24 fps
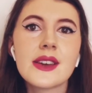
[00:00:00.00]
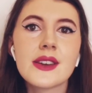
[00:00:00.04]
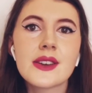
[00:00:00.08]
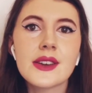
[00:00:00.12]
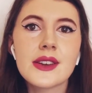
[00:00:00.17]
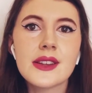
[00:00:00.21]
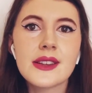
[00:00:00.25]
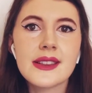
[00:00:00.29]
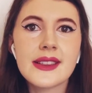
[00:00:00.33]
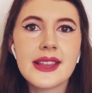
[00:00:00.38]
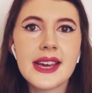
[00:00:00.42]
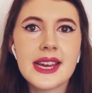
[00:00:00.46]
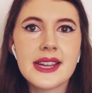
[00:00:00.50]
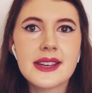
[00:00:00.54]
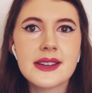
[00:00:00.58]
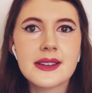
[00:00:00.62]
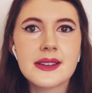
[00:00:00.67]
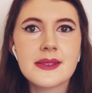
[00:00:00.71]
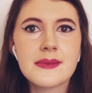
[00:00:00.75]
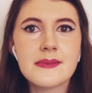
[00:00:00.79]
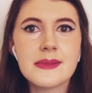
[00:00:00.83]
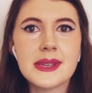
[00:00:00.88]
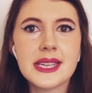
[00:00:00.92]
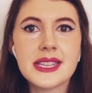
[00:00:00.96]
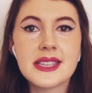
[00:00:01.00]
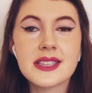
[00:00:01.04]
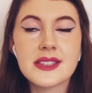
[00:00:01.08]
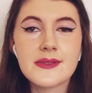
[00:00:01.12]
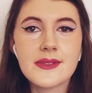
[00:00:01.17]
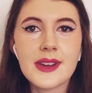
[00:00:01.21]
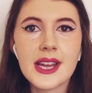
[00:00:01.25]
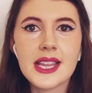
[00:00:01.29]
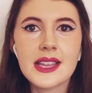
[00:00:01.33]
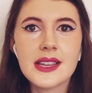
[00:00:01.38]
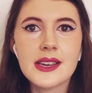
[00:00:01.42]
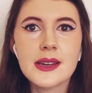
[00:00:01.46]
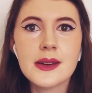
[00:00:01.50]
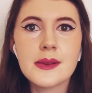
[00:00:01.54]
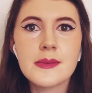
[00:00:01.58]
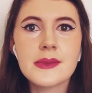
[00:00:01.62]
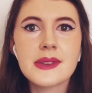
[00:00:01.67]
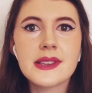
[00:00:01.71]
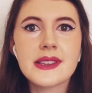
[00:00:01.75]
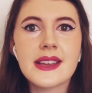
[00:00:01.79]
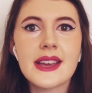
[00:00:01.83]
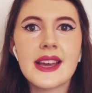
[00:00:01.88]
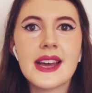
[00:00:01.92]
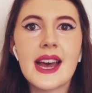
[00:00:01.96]
could then be
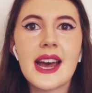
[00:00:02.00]
developed.